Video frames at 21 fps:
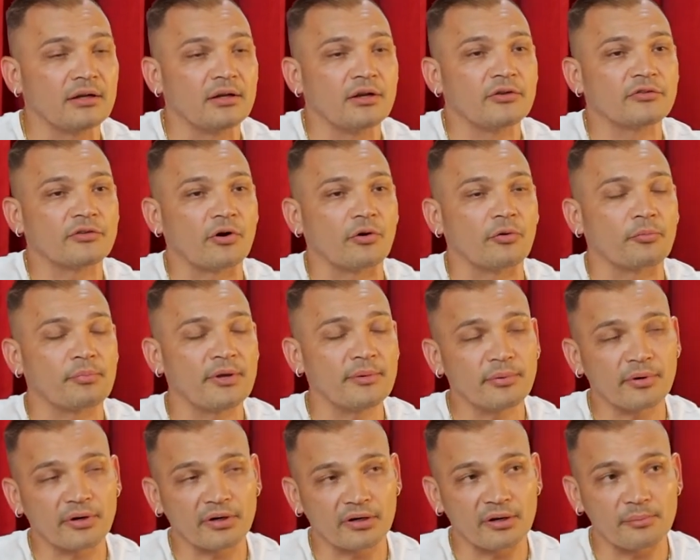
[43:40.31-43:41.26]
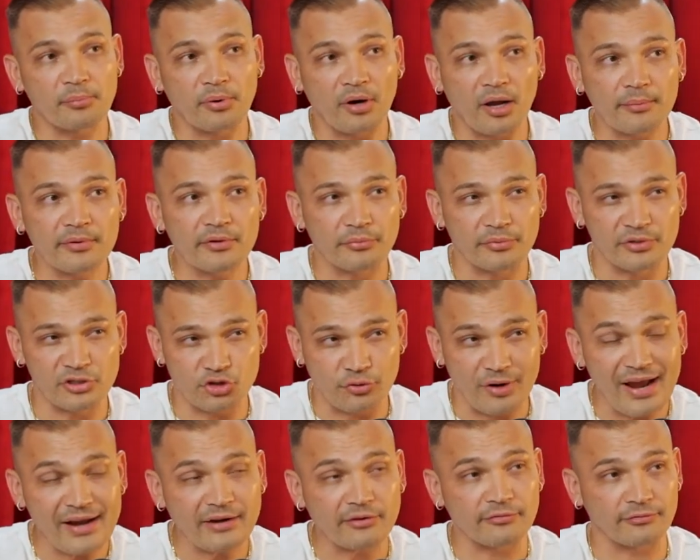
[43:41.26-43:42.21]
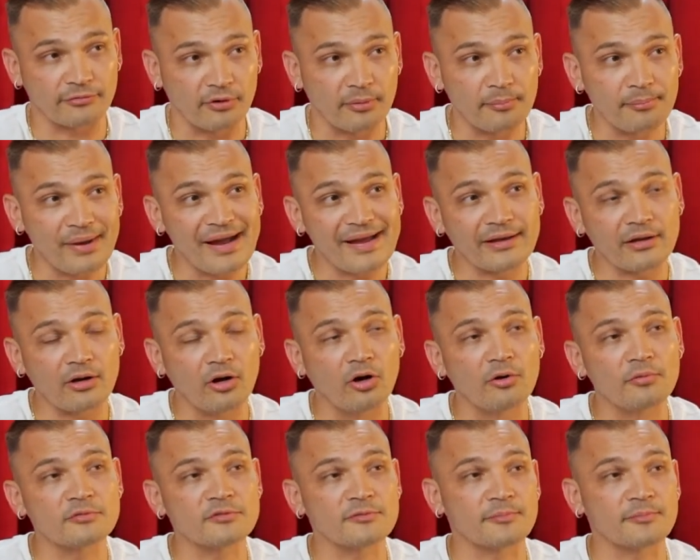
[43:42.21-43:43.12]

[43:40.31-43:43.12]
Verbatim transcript: So people are going to probably retract from buying homes,